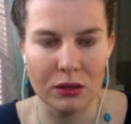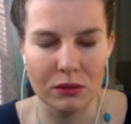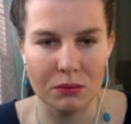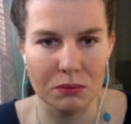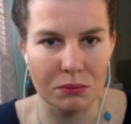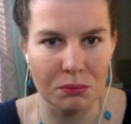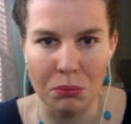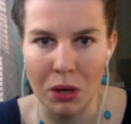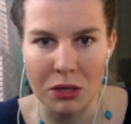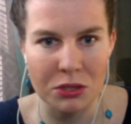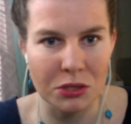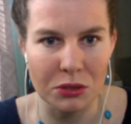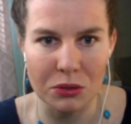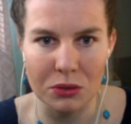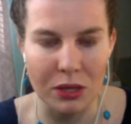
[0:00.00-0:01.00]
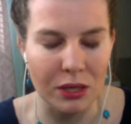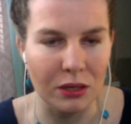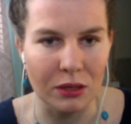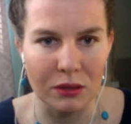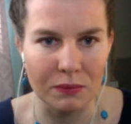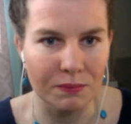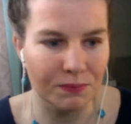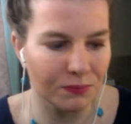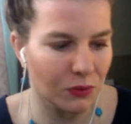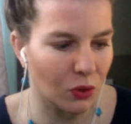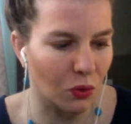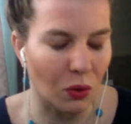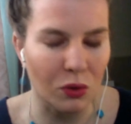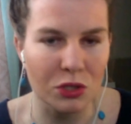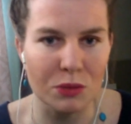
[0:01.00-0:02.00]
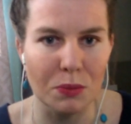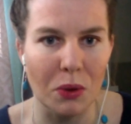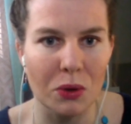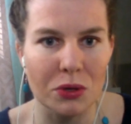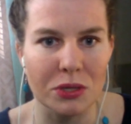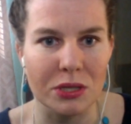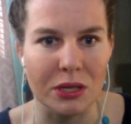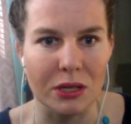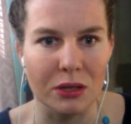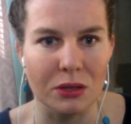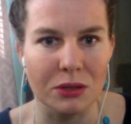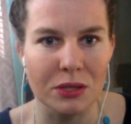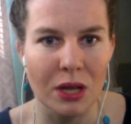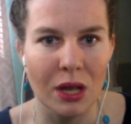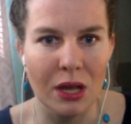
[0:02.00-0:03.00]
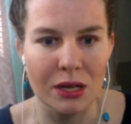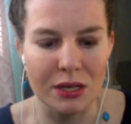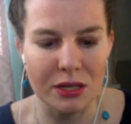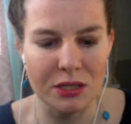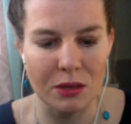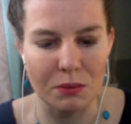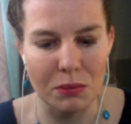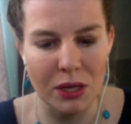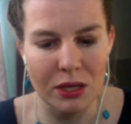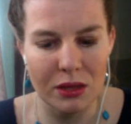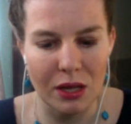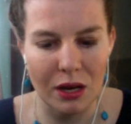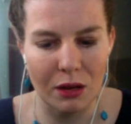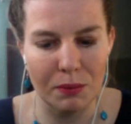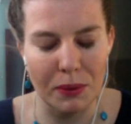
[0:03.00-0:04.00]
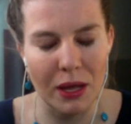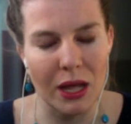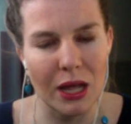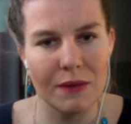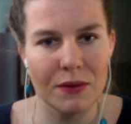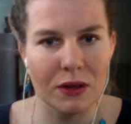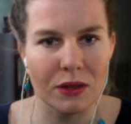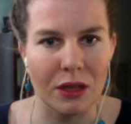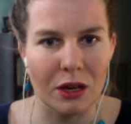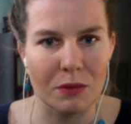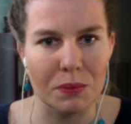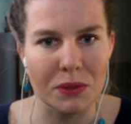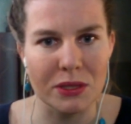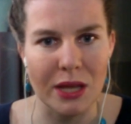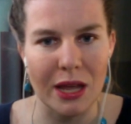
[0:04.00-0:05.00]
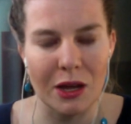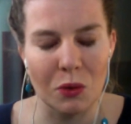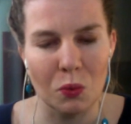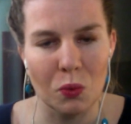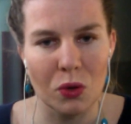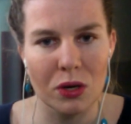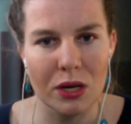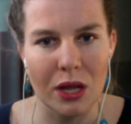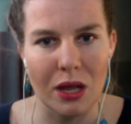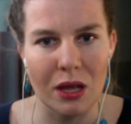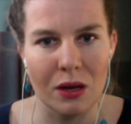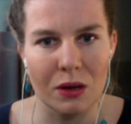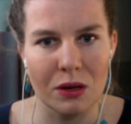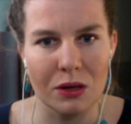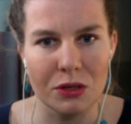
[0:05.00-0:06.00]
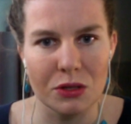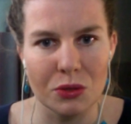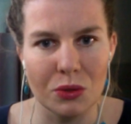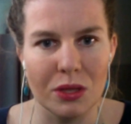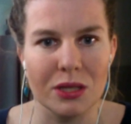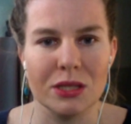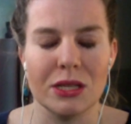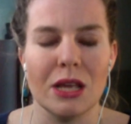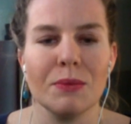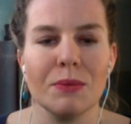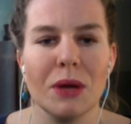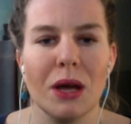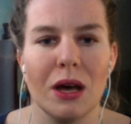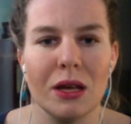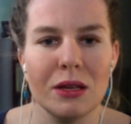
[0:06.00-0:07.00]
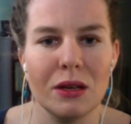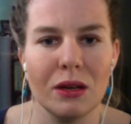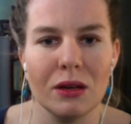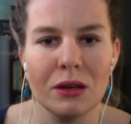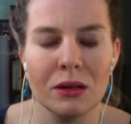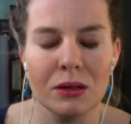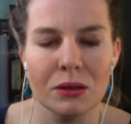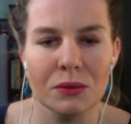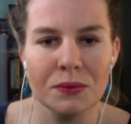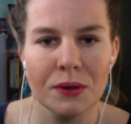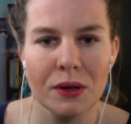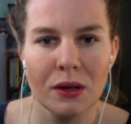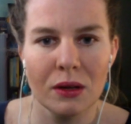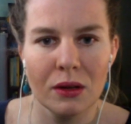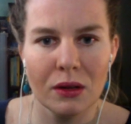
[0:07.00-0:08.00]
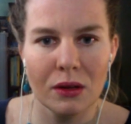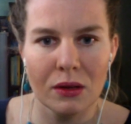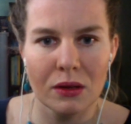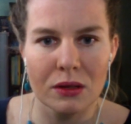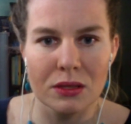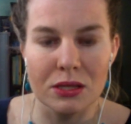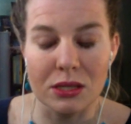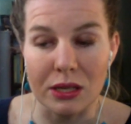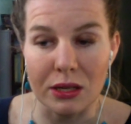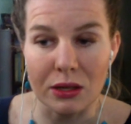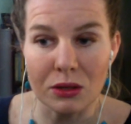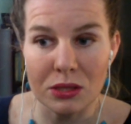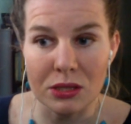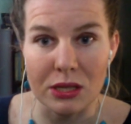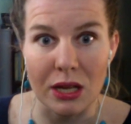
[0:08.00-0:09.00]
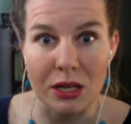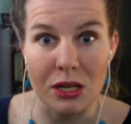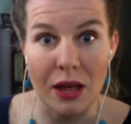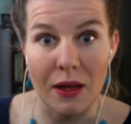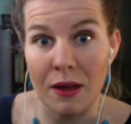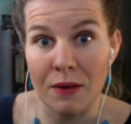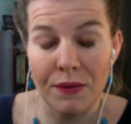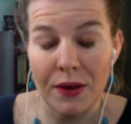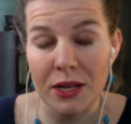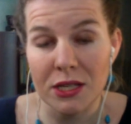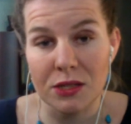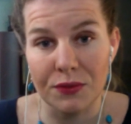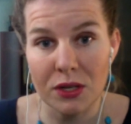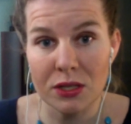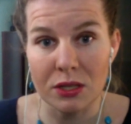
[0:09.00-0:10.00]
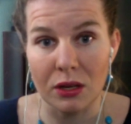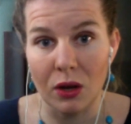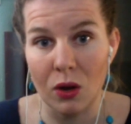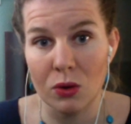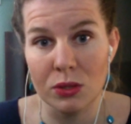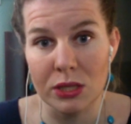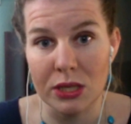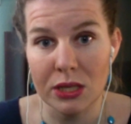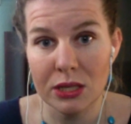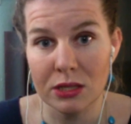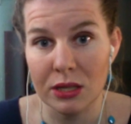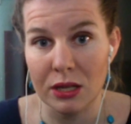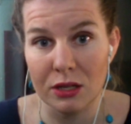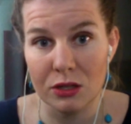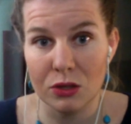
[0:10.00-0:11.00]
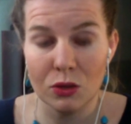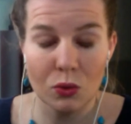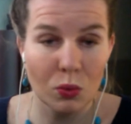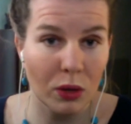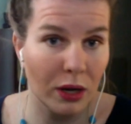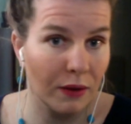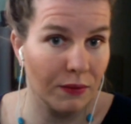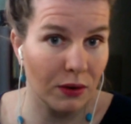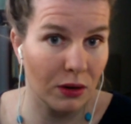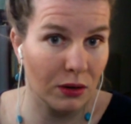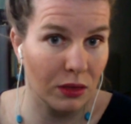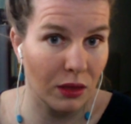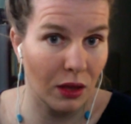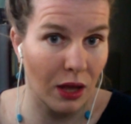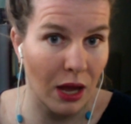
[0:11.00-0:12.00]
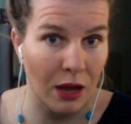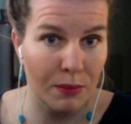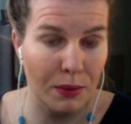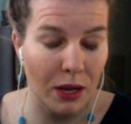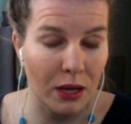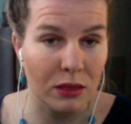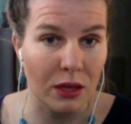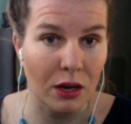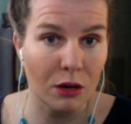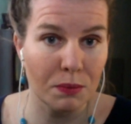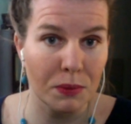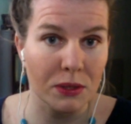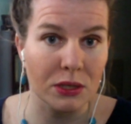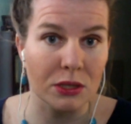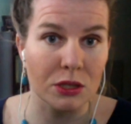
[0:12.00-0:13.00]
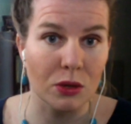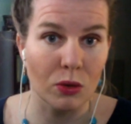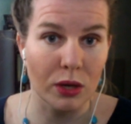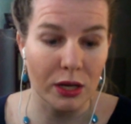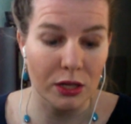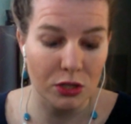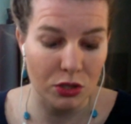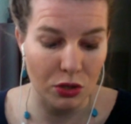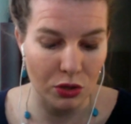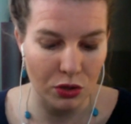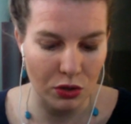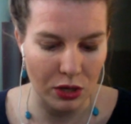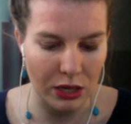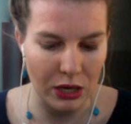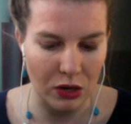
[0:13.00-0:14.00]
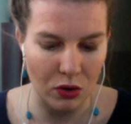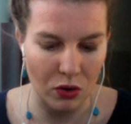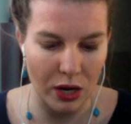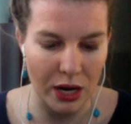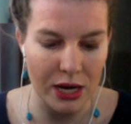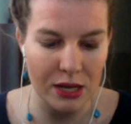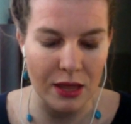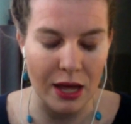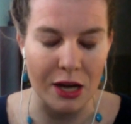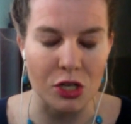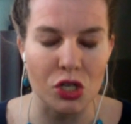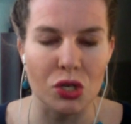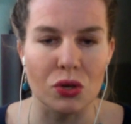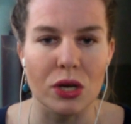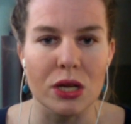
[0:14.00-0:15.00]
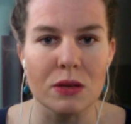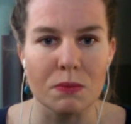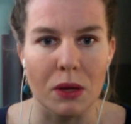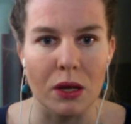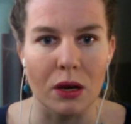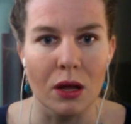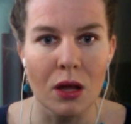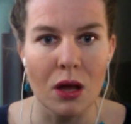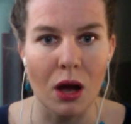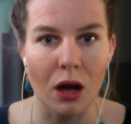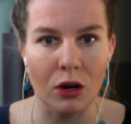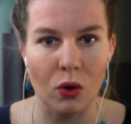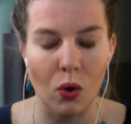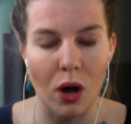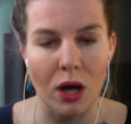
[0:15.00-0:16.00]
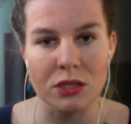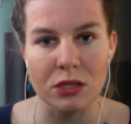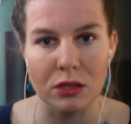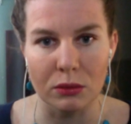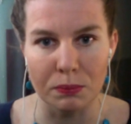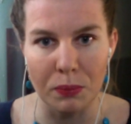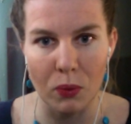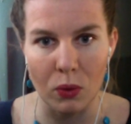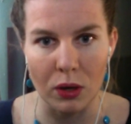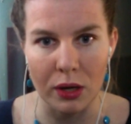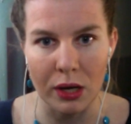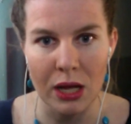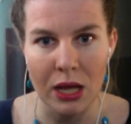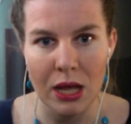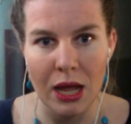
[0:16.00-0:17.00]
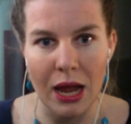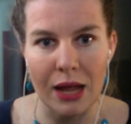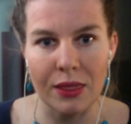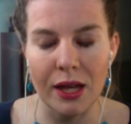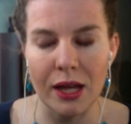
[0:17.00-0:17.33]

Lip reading: muscle and gross motor skills doesn't mean that a behavior therapist can't work and do the same kind of skill set, and vice versa. OTs can do whatever the ABA therapist is doing. And so you're creating that treatment across the board, and that